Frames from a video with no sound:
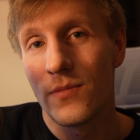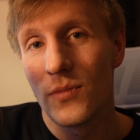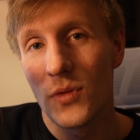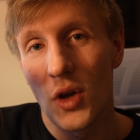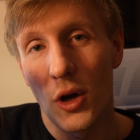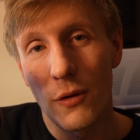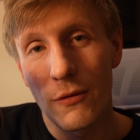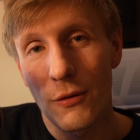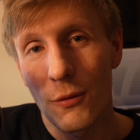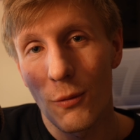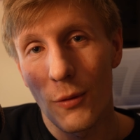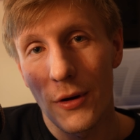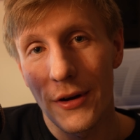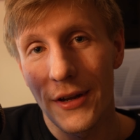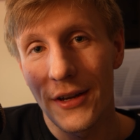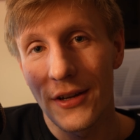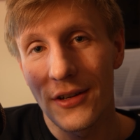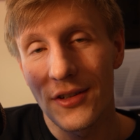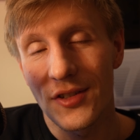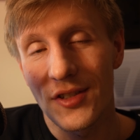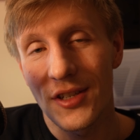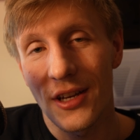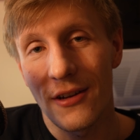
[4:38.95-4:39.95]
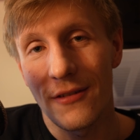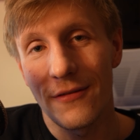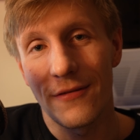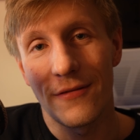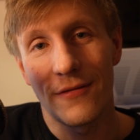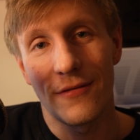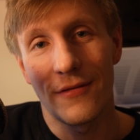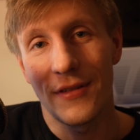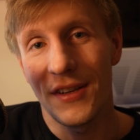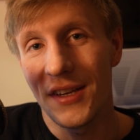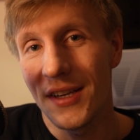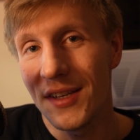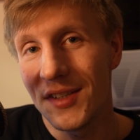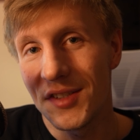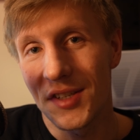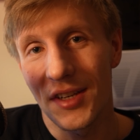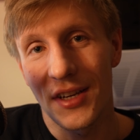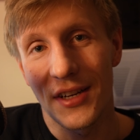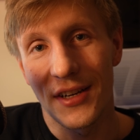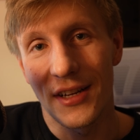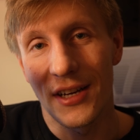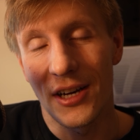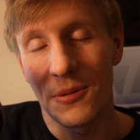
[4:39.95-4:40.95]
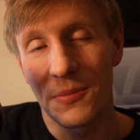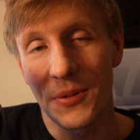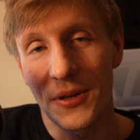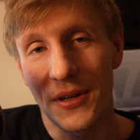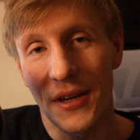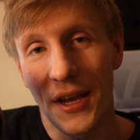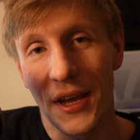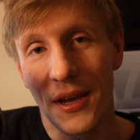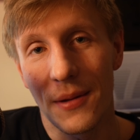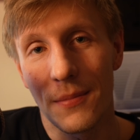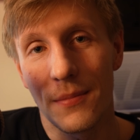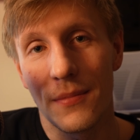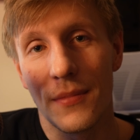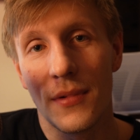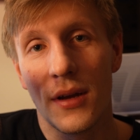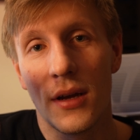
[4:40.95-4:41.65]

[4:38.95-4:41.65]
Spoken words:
Overworking yourself isn't going to help your game.